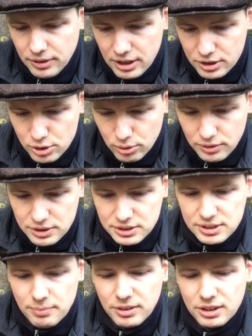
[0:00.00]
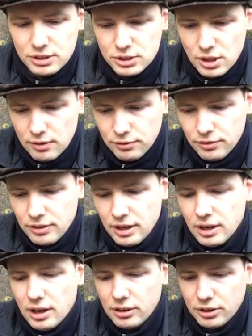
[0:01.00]
are told that something is off. They
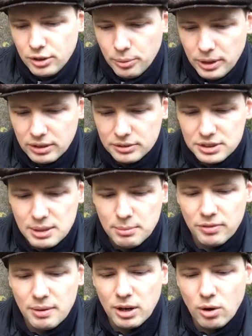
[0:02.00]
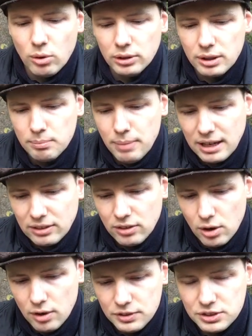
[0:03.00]
are arguing. Some of them are calling back the
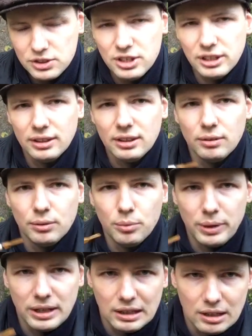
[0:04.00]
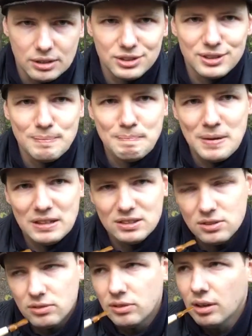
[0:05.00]
office, telling we cannot
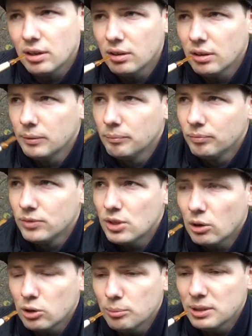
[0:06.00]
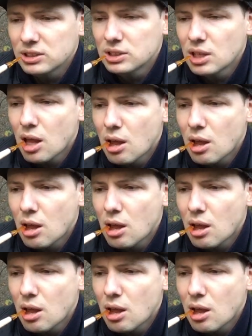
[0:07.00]
submit the documents.